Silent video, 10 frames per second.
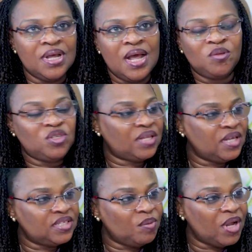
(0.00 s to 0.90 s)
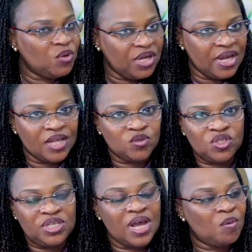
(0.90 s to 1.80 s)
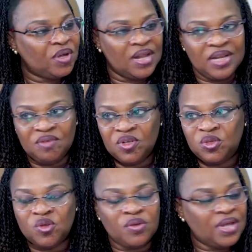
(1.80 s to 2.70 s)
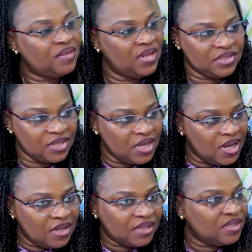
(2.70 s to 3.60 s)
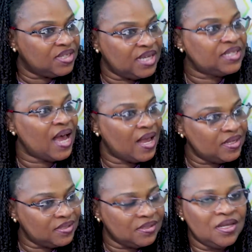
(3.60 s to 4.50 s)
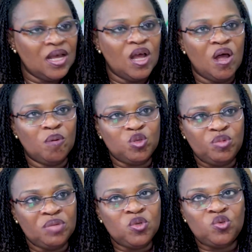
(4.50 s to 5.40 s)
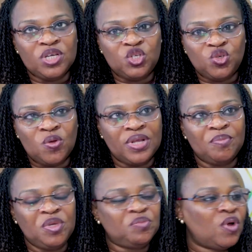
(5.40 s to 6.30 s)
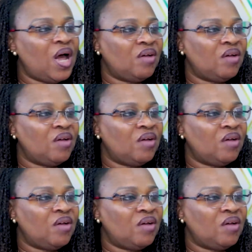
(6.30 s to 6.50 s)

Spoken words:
And those are things that we are looking at to see how we can leverage with other things that the state has to be able to ensure that people